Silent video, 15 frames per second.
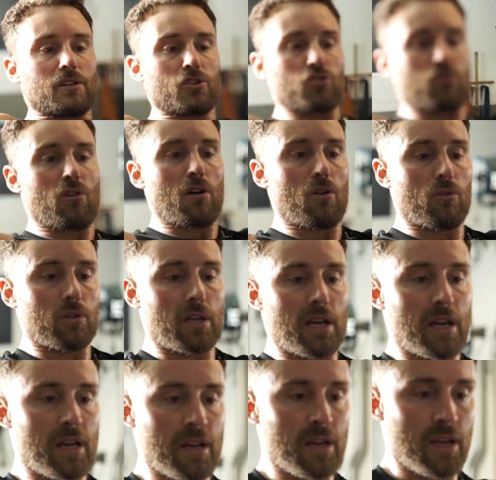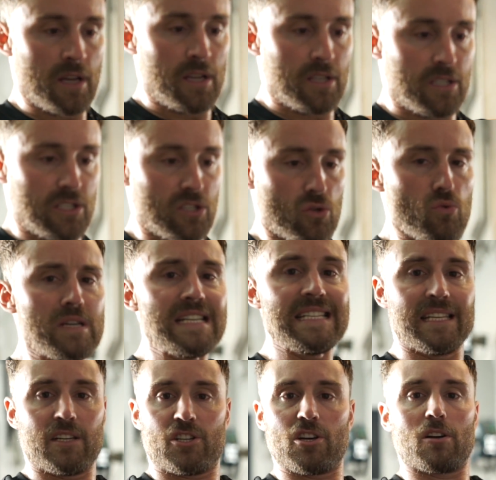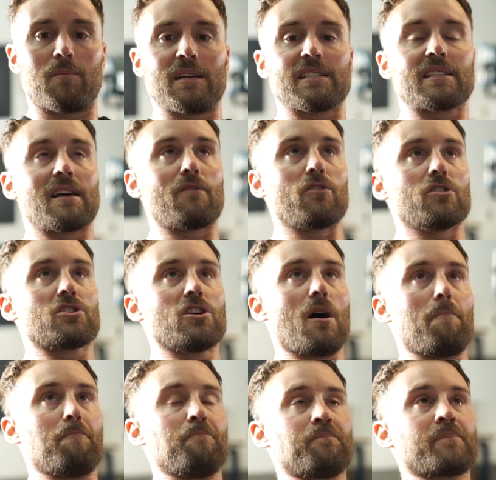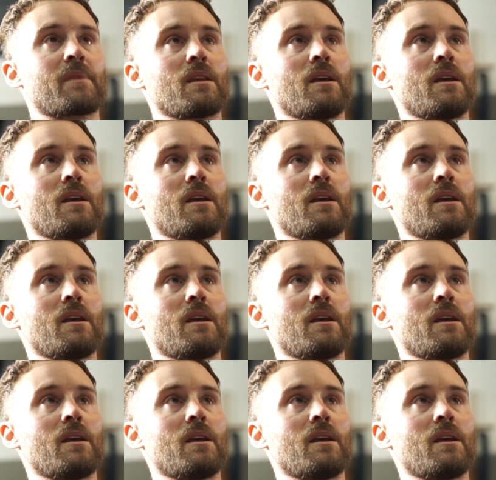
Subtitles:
controlled, squeezing the shoulder blades together at the top,